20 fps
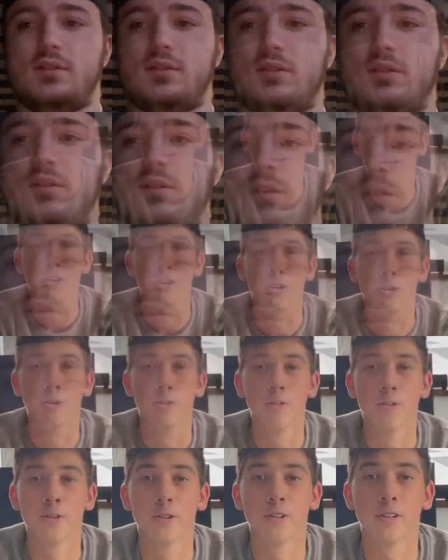Alec
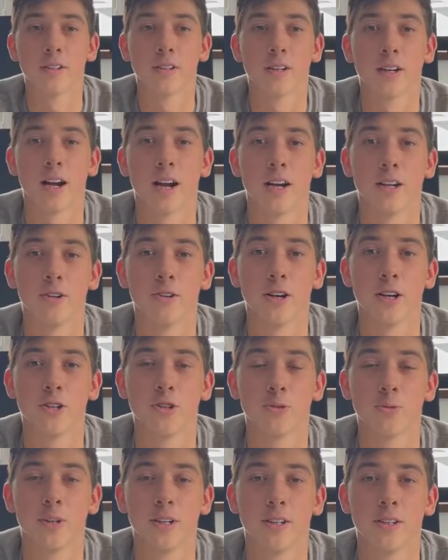Hoover. I
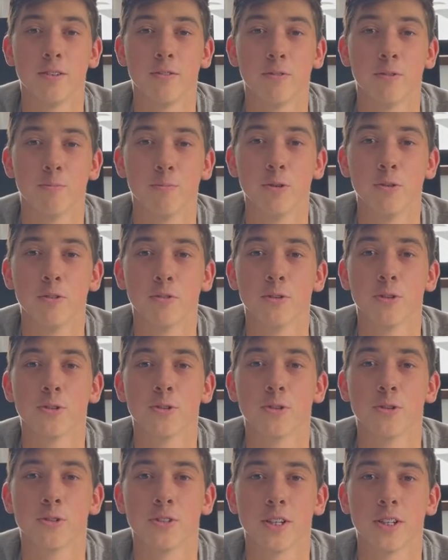graduated from Universal
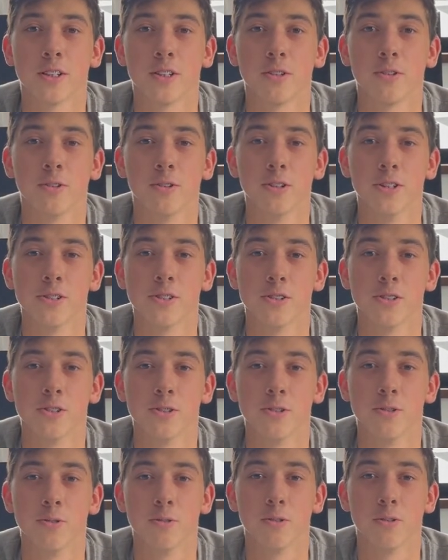Technical Institute
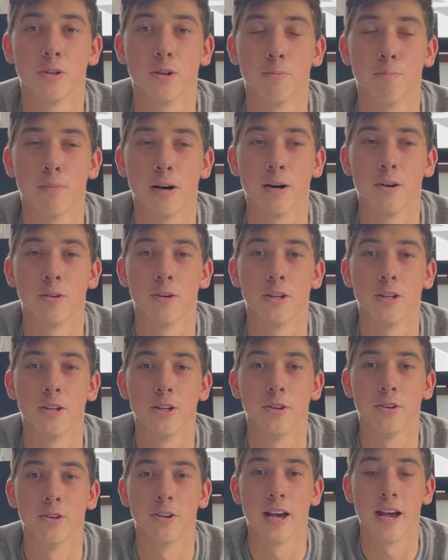about a year and a
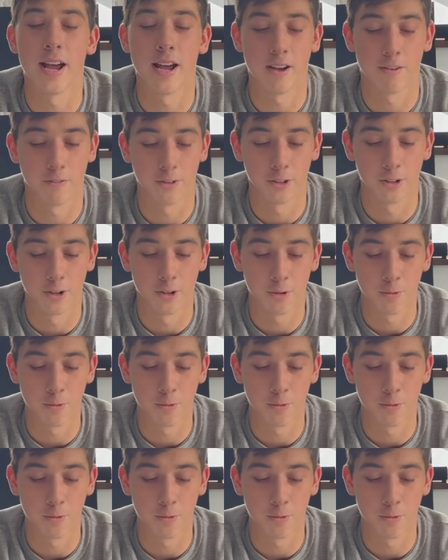half ago.